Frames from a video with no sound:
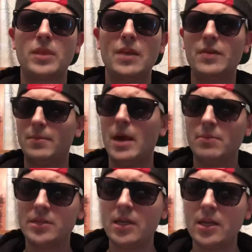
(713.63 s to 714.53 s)
if I'm not
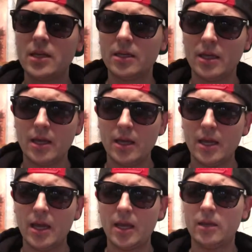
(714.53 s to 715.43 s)
mistaken,
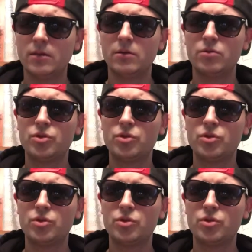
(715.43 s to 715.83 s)
and